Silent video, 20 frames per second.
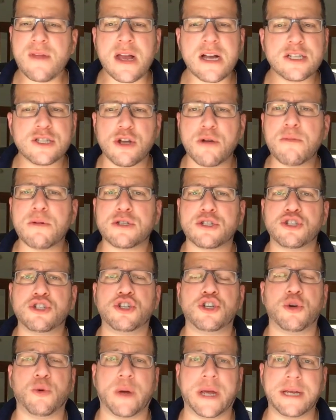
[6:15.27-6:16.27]
It's almost
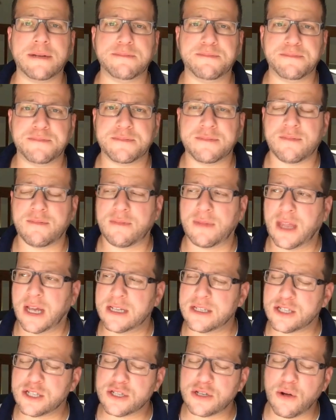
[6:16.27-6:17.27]
chewy.
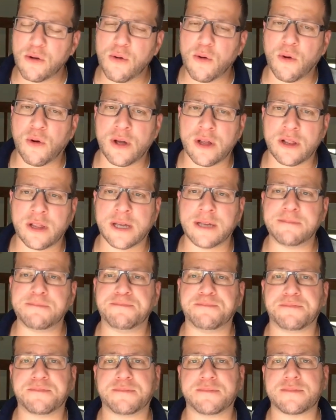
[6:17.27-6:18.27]
It's so oily.
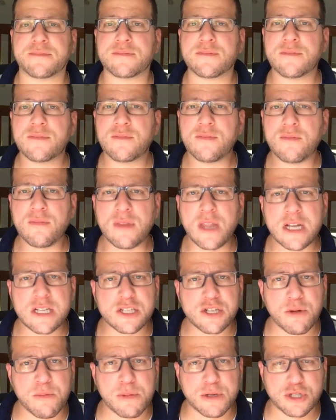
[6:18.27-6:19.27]

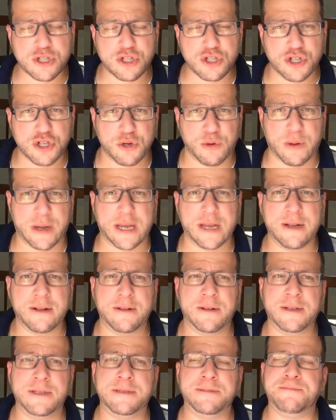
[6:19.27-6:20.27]
It's almost chewy.
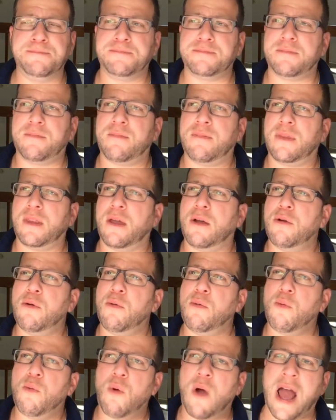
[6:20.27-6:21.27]

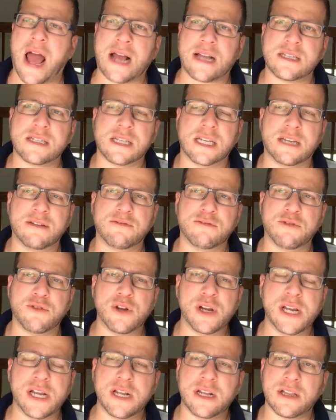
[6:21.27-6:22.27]
Waxy,
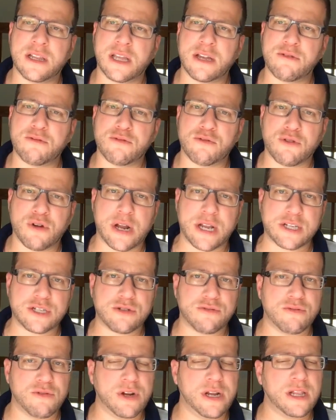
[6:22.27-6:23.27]
really
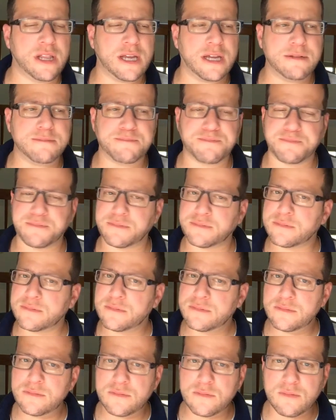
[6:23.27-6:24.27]
rich, really
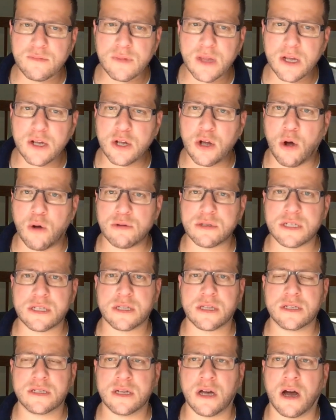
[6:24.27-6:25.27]
coats
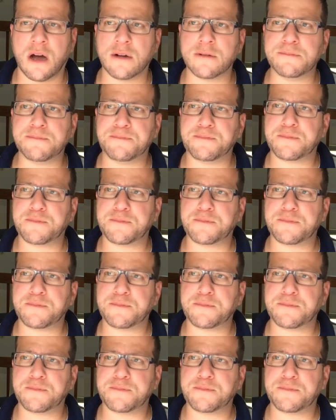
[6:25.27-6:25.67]
the tongue.